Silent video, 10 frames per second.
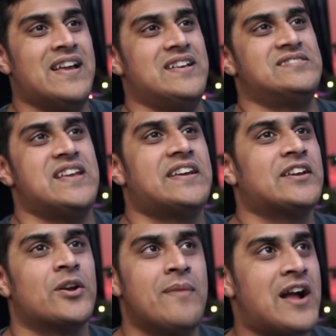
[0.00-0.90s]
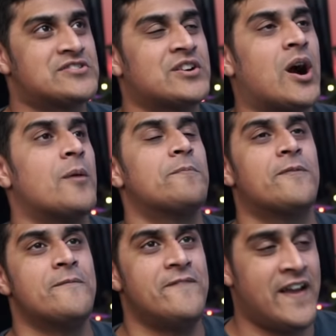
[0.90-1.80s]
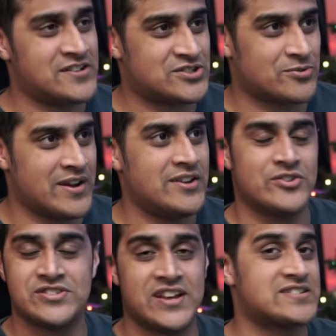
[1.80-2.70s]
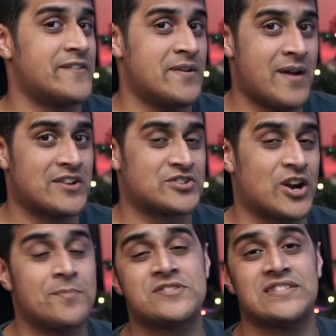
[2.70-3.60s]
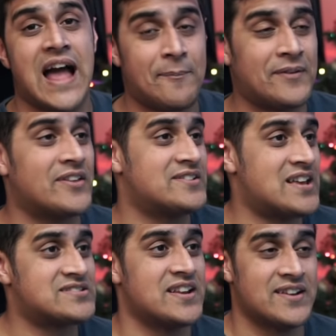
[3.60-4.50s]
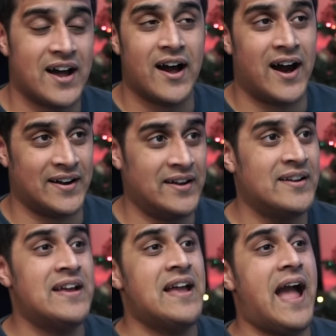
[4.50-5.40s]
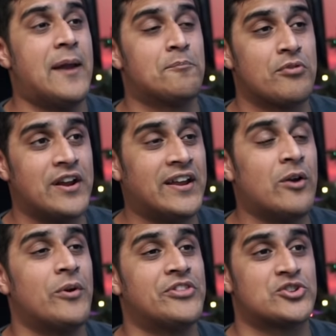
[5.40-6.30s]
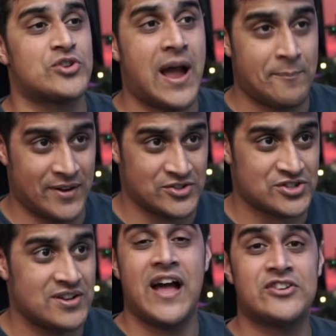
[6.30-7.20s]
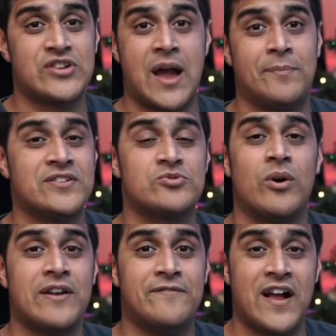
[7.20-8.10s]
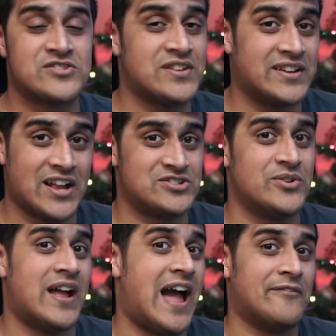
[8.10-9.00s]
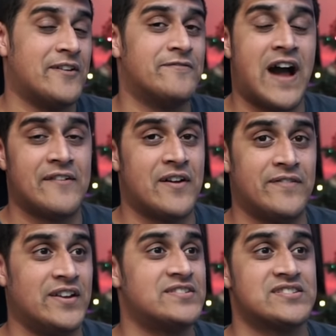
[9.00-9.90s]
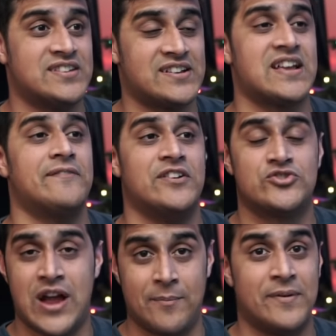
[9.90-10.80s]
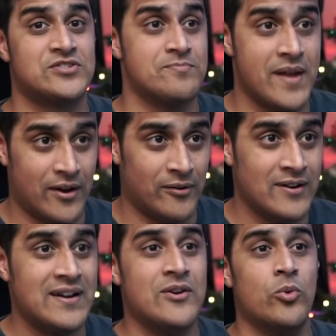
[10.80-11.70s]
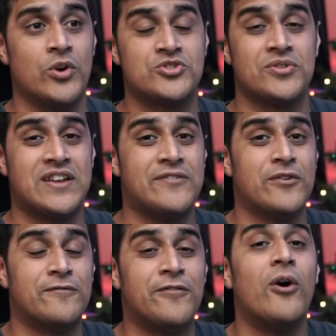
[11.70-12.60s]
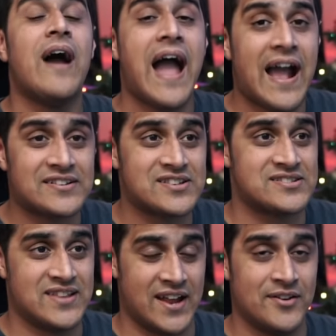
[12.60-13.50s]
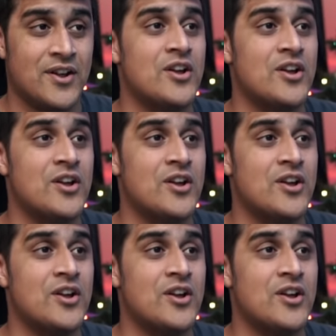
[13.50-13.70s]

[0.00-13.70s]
is taking your Magikarp from Phase 3, your 6 IV Magikarp, slapping the Destiny Knot on it, and breeding it with the Trapinch. That Trapinch will eventually get you to have a 5 IV to 6 IV Trapinch male, which will give you full access then